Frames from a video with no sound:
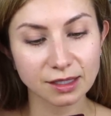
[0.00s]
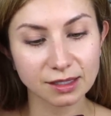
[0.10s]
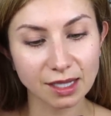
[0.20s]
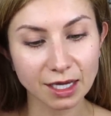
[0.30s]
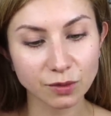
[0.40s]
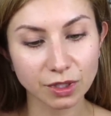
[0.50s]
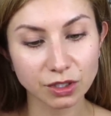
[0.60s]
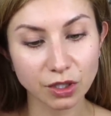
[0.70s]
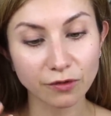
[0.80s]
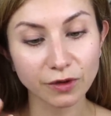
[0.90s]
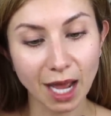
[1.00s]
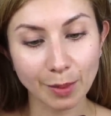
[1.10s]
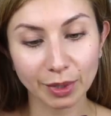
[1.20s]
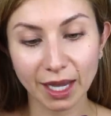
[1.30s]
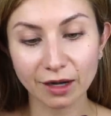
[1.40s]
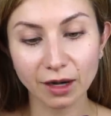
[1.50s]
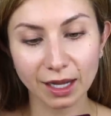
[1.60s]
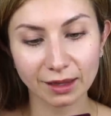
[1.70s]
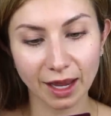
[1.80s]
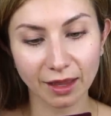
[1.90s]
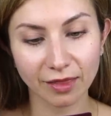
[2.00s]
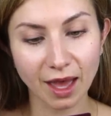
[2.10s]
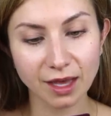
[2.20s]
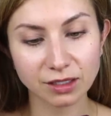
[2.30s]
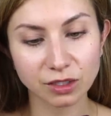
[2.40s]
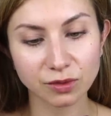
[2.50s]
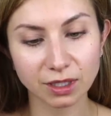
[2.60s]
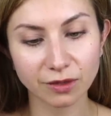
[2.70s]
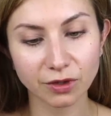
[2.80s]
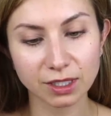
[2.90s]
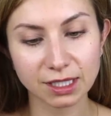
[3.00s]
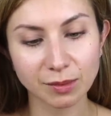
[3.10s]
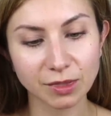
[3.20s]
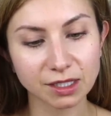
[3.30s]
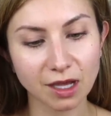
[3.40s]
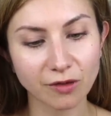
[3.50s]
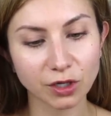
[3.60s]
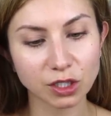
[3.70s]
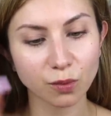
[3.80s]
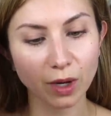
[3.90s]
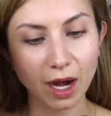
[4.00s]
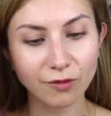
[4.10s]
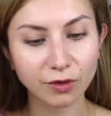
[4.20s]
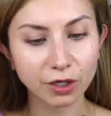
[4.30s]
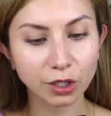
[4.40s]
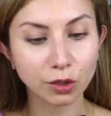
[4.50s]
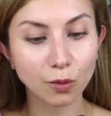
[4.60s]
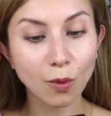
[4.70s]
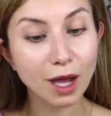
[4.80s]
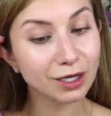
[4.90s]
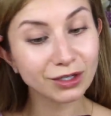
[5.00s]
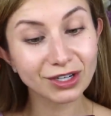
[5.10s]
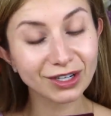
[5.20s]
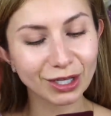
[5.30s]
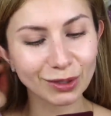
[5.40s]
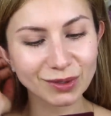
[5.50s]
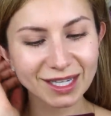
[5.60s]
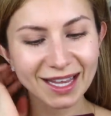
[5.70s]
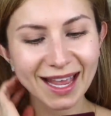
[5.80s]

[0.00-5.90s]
Designed with a doe foot applicator, I like that, to deliver seamless coverage wherever you wander, cute.